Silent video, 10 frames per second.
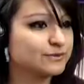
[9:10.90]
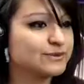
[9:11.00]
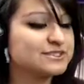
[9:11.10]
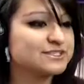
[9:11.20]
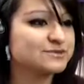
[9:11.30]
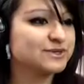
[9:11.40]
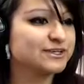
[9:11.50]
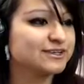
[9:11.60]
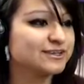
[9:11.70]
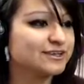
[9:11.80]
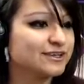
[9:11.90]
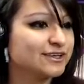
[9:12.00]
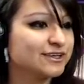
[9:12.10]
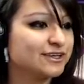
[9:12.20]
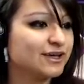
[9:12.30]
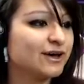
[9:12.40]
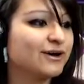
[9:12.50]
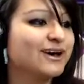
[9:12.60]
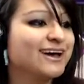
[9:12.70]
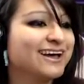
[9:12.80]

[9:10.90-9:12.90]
What's this one? Oh.